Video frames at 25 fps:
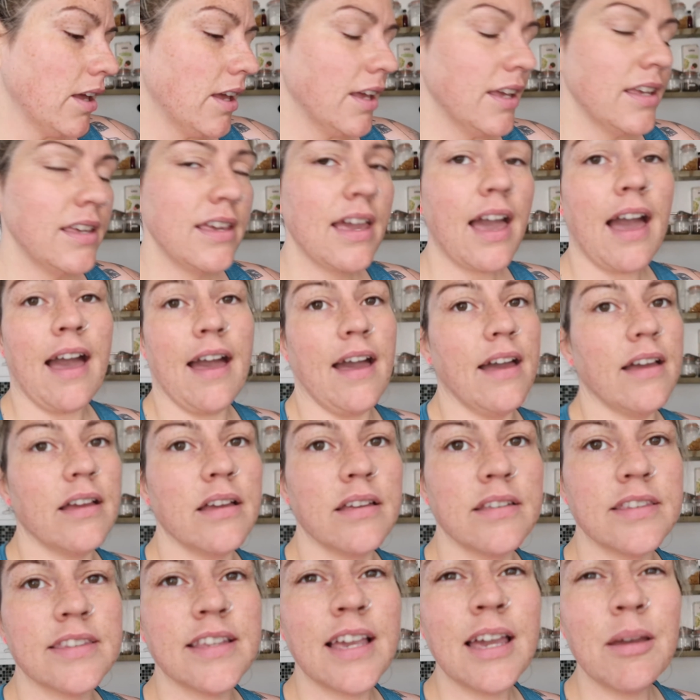yeah,
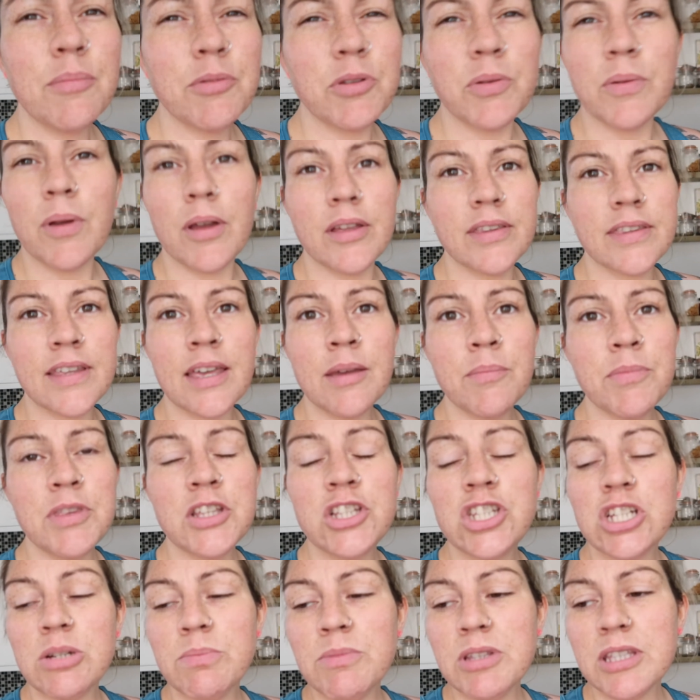skipped the
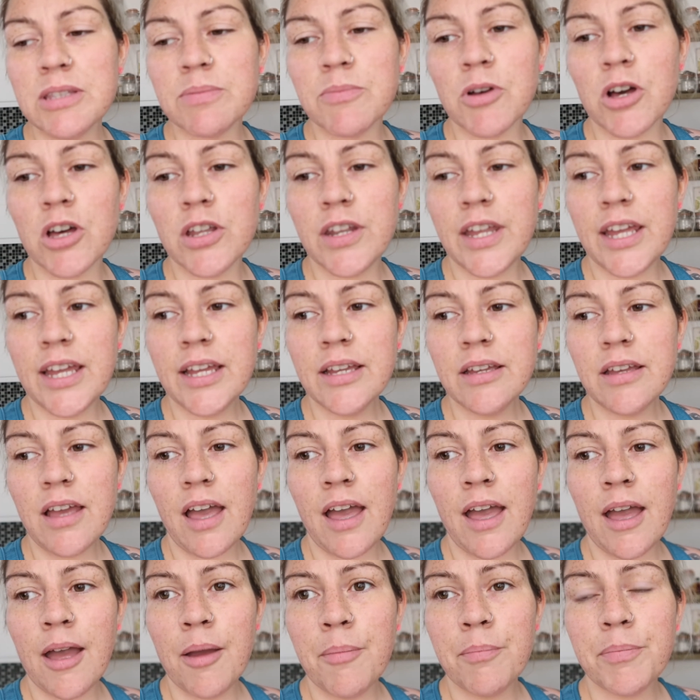gym this morning,
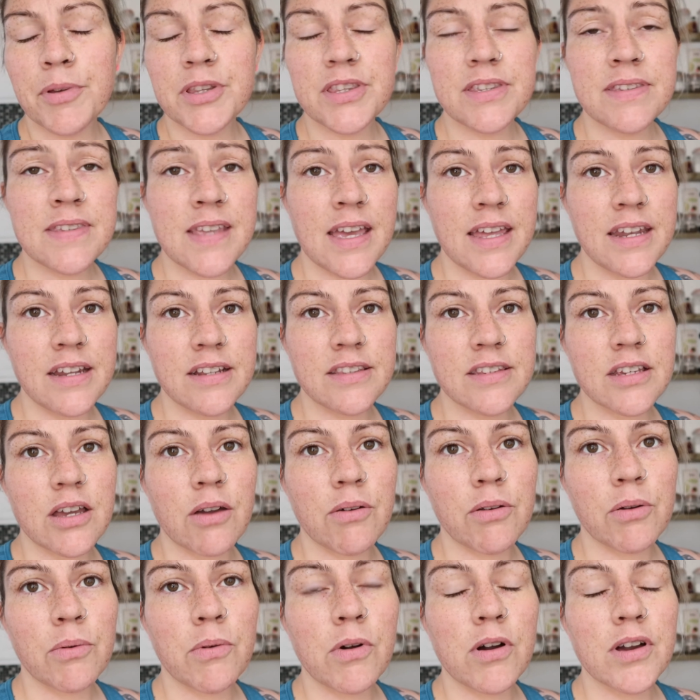but decided to go
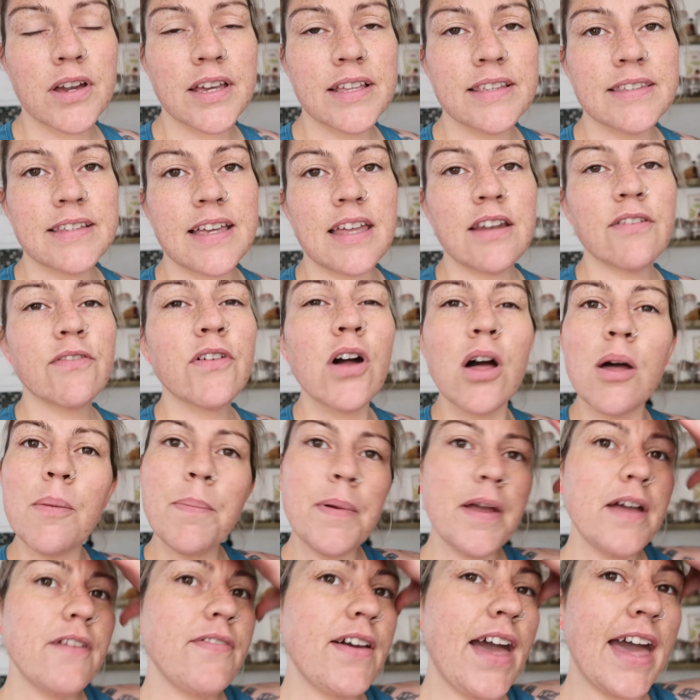on a walk instead. I've got a
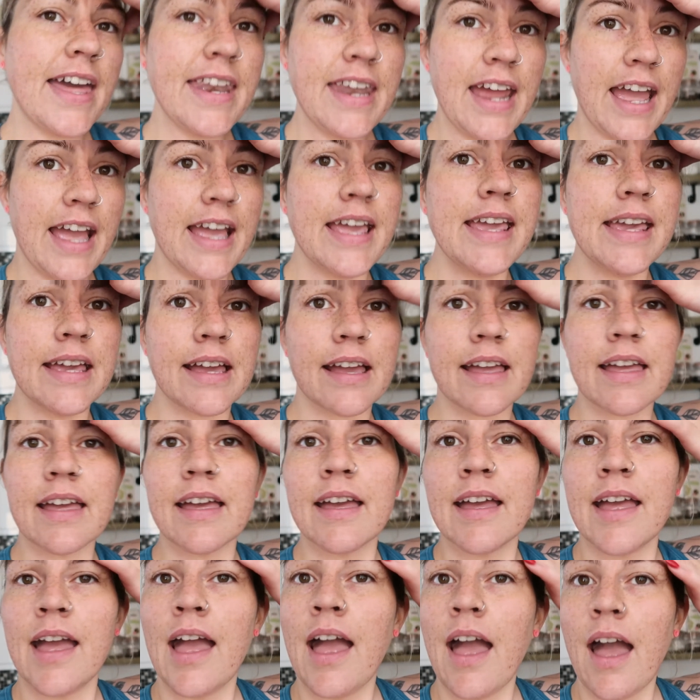bit of headache.
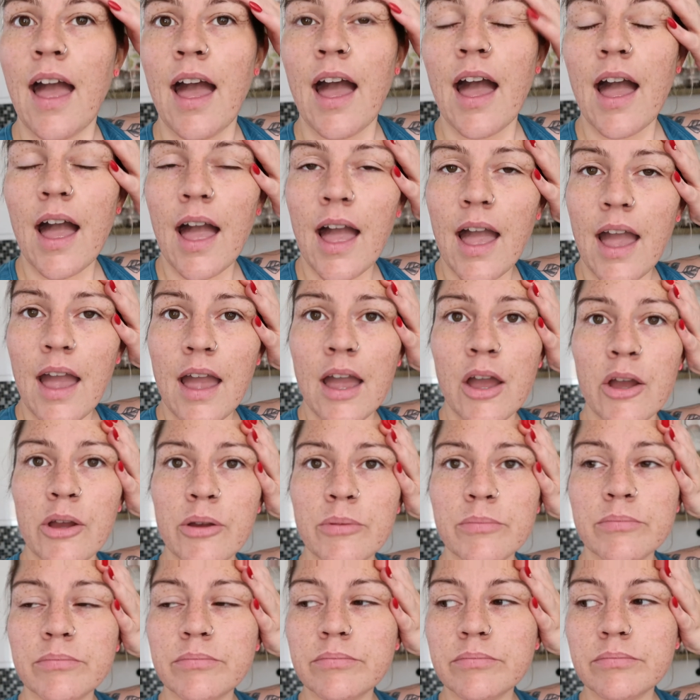
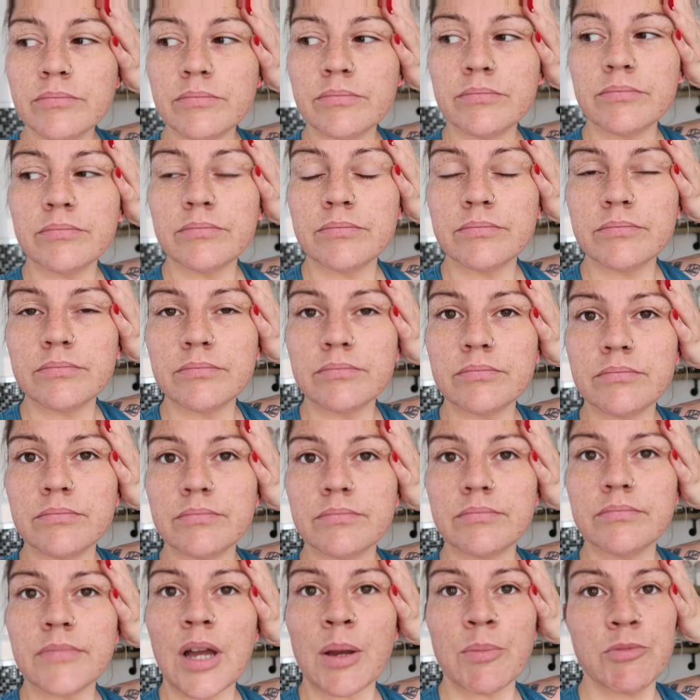I'm
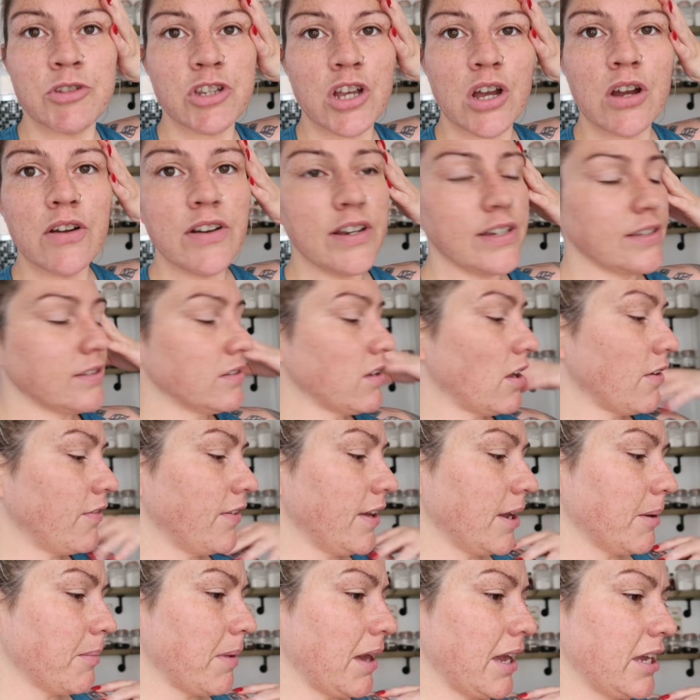sure it's
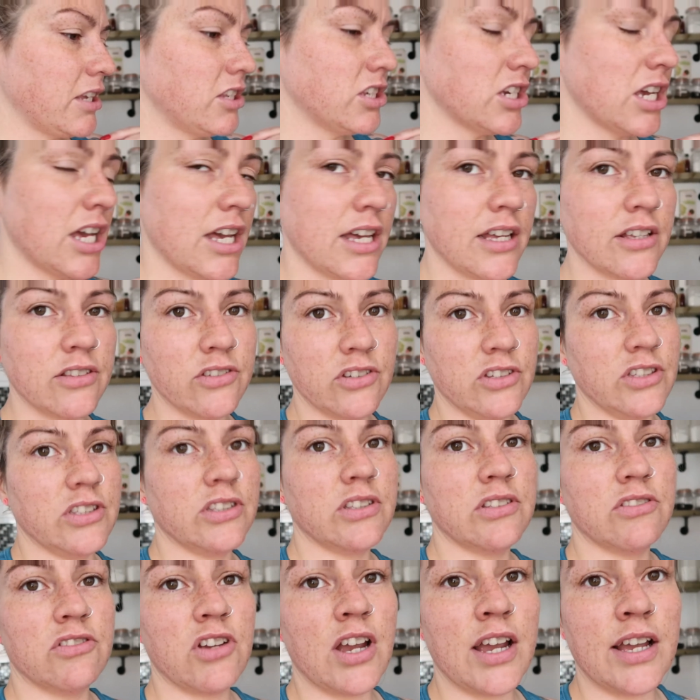nothing major,
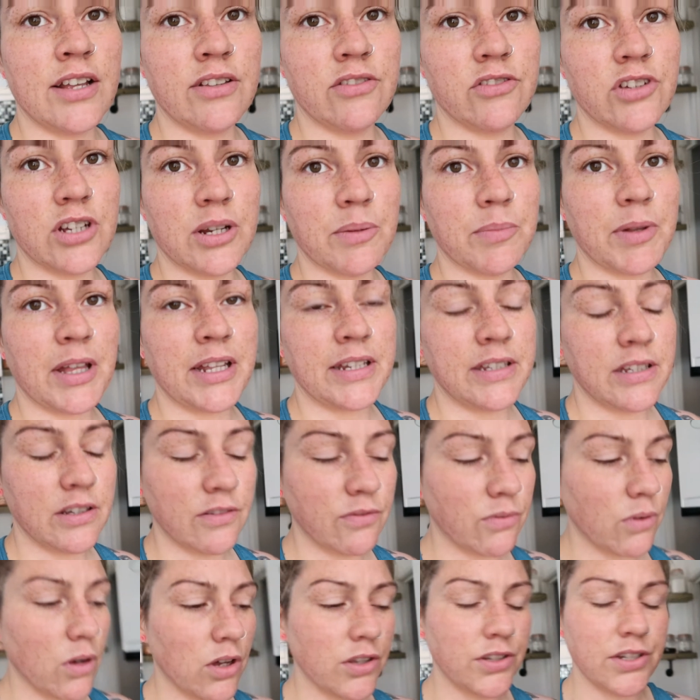just try and drink plenty of
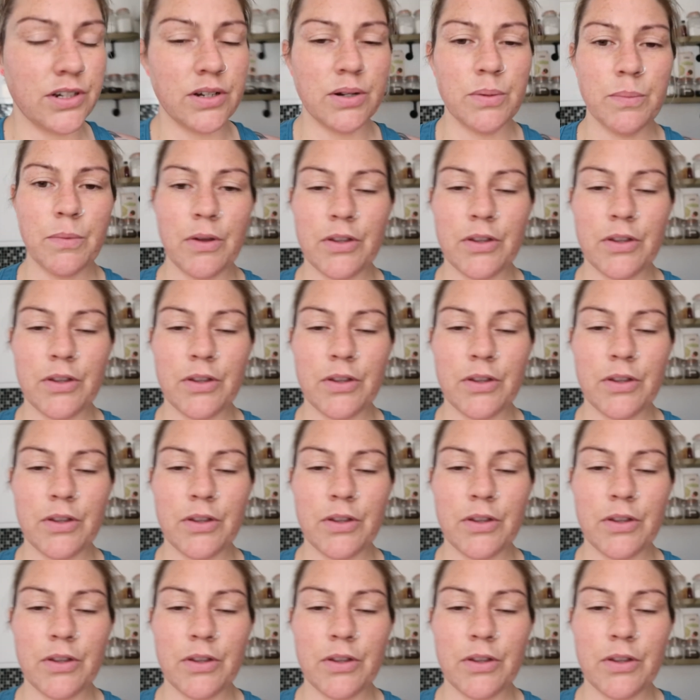water and